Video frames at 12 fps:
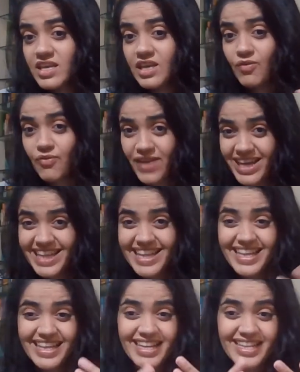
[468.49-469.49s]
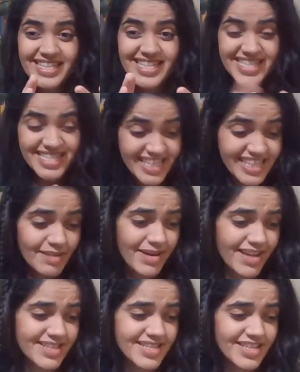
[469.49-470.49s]
if I see the
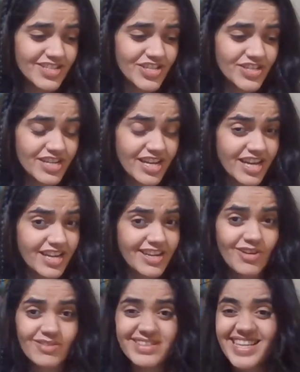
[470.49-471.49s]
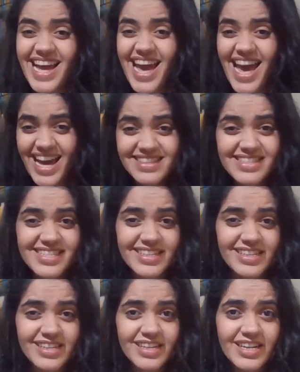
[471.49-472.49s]
message and don't
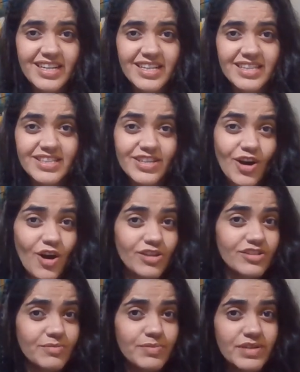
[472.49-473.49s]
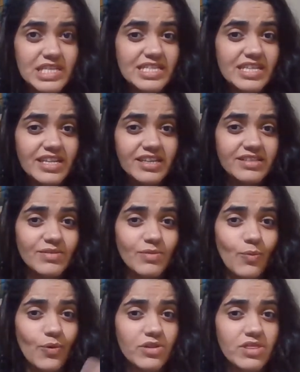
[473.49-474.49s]
answer, the other Brazilian
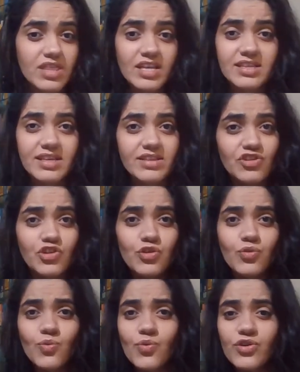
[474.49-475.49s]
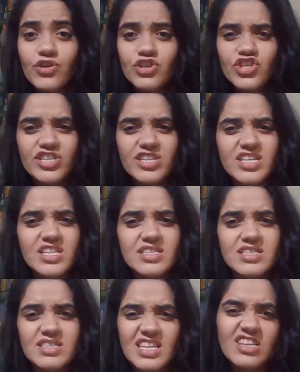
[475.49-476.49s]
will think that you were
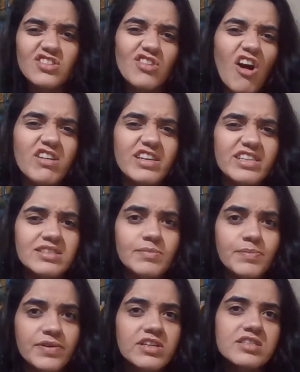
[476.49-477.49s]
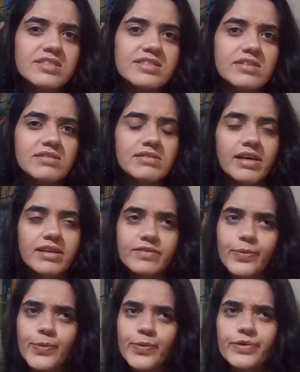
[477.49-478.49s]
just ignoring the person,
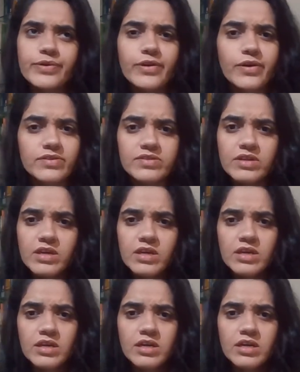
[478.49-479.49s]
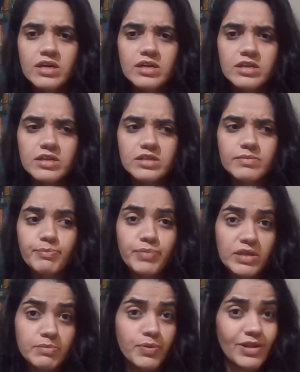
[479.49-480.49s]
that you were not
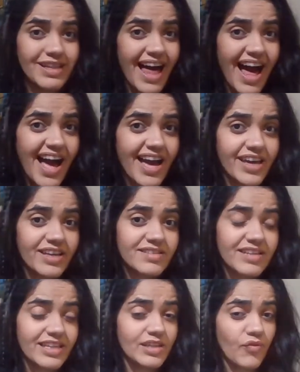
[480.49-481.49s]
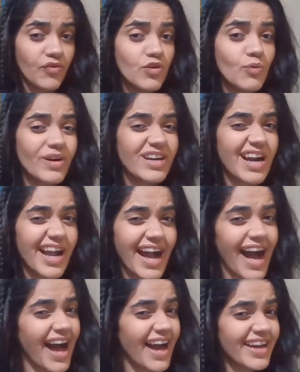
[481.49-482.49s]
being polite. And if you were a
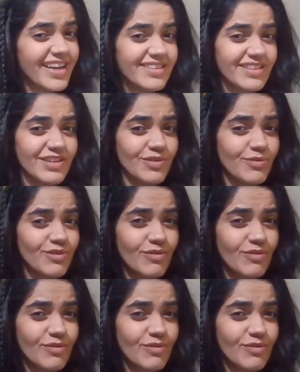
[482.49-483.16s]
guy and you